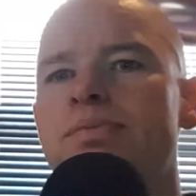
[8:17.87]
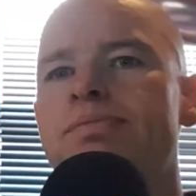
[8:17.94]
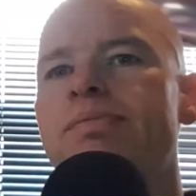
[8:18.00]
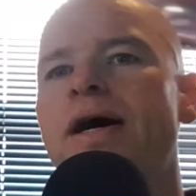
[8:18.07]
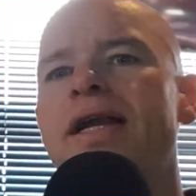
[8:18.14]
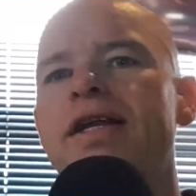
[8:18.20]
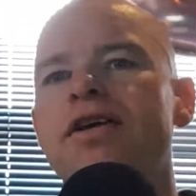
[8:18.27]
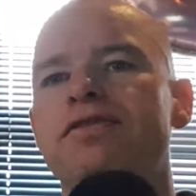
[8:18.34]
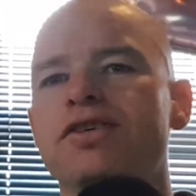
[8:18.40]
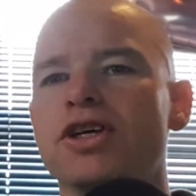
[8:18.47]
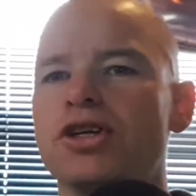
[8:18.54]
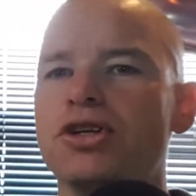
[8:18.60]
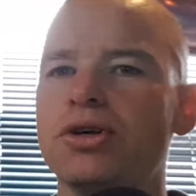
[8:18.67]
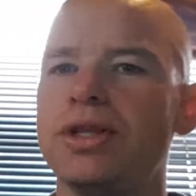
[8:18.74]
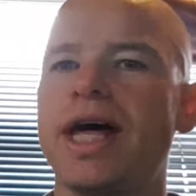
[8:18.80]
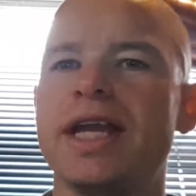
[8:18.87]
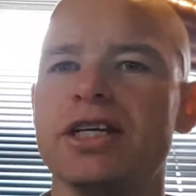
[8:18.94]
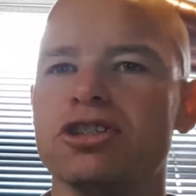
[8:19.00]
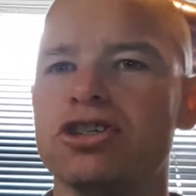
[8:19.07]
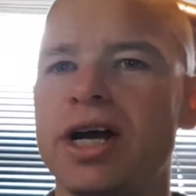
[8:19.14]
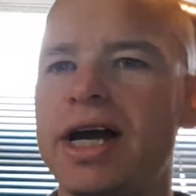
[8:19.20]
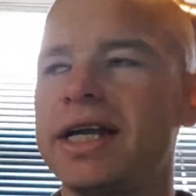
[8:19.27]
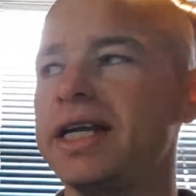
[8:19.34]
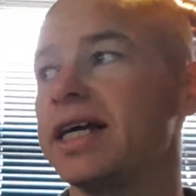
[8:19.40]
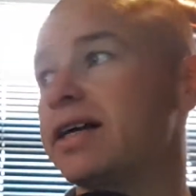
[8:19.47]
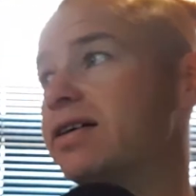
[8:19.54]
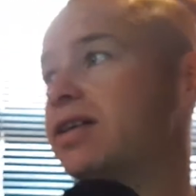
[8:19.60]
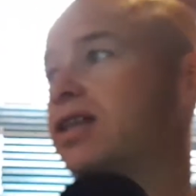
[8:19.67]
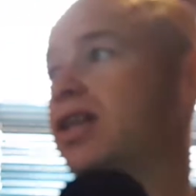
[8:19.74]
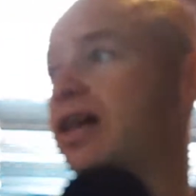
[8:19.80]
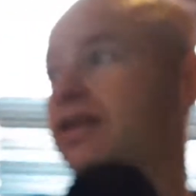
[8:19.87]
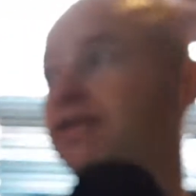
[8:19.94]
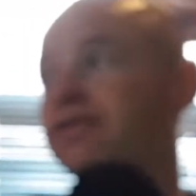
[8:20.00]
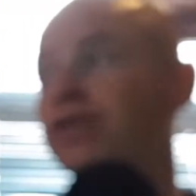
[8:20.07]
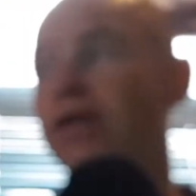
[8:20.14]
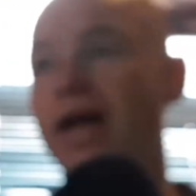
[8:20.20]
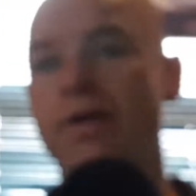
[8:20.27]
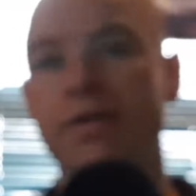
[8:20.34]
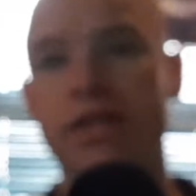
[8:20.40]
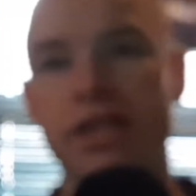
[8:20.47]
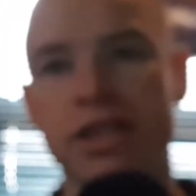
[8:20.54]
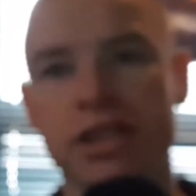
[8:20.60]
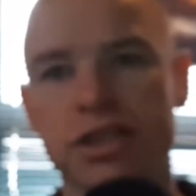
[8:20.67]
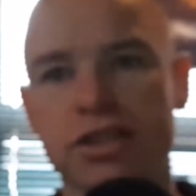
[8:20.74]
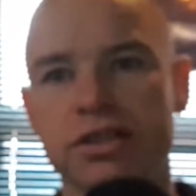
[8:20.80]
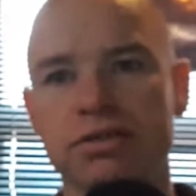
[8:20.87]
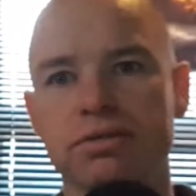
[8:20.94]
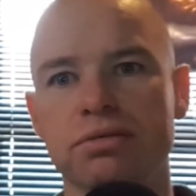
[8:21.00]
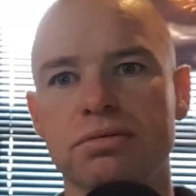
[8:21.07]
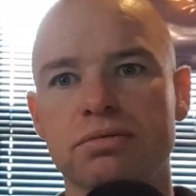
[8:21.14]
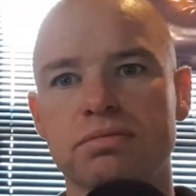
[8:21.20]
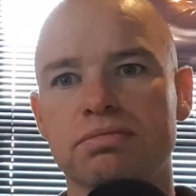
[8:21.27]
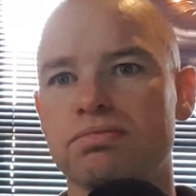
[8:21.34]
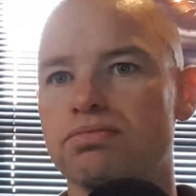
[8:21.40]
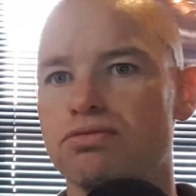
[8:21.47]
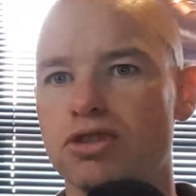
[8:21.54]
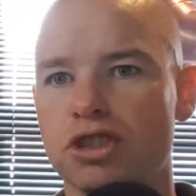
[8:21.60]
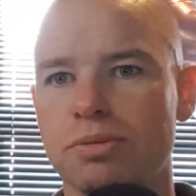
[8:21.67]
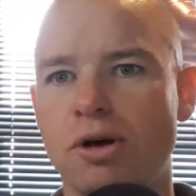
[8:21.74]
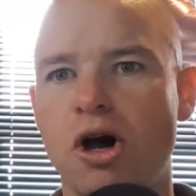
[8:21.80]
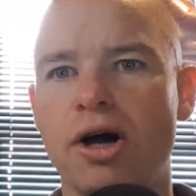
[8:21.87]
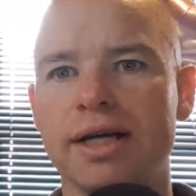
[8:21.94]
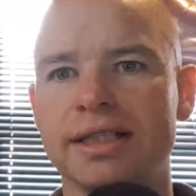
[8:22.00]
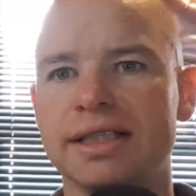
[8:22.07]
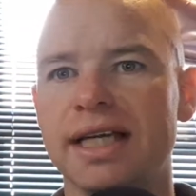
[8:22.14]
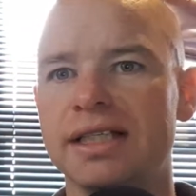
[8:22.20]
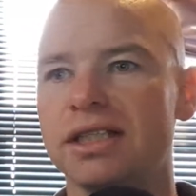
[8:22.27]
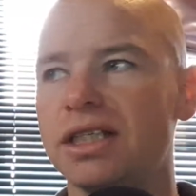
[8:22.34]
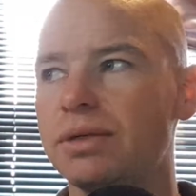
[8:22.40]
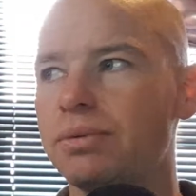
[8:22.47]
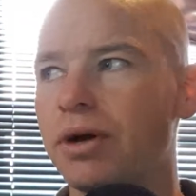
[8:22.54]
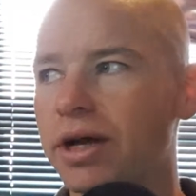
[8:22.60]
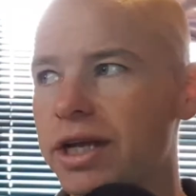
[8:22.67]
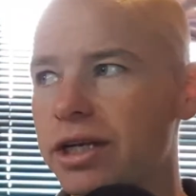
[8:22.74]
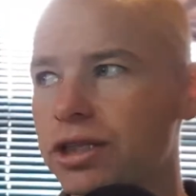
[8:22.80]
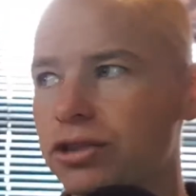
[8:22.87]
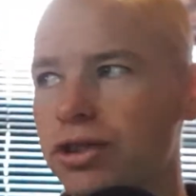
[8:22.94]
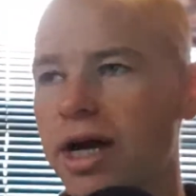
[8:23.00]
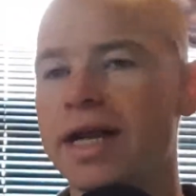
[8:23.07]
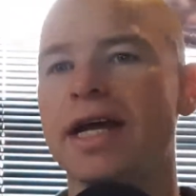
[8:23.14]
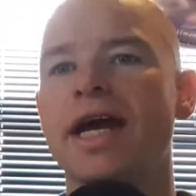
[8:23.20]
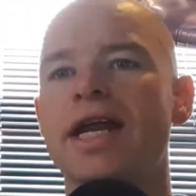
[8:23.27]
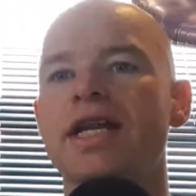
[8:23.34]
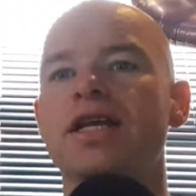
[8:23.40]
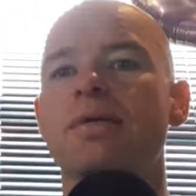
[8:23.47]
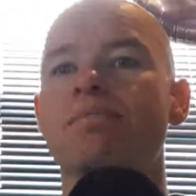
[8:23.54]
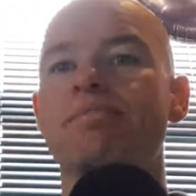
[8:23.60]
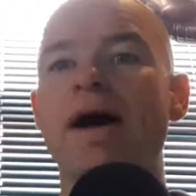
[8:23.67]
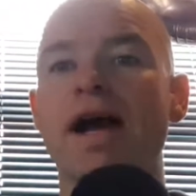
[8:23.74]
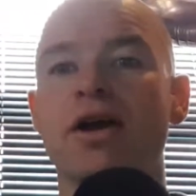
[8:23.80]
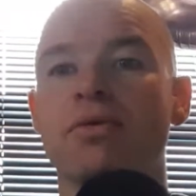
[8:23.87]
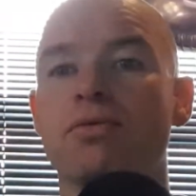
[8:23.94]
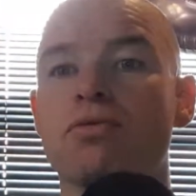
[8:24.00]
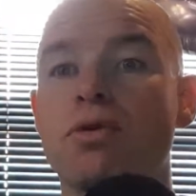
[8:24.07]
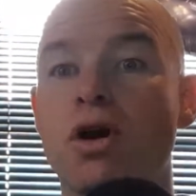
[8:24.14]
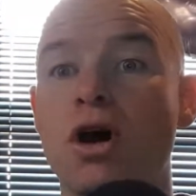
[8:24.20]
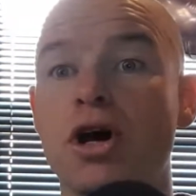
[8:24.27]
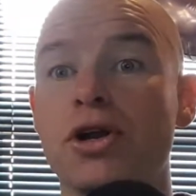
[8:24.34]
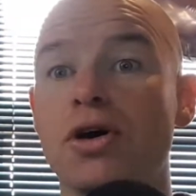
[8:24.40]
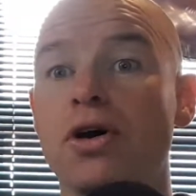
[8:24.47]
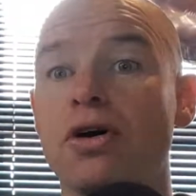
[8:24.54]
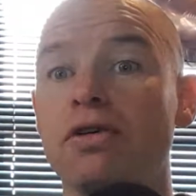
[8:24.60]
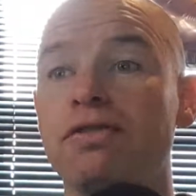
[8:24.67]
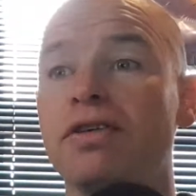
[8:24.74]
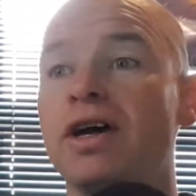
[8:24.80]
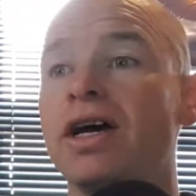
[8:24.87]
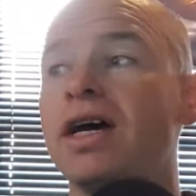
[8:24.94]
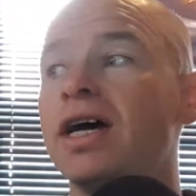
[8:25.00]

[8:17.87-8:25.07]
But if you do that in training, like if you're going into some high intensity work into training and then you back it right off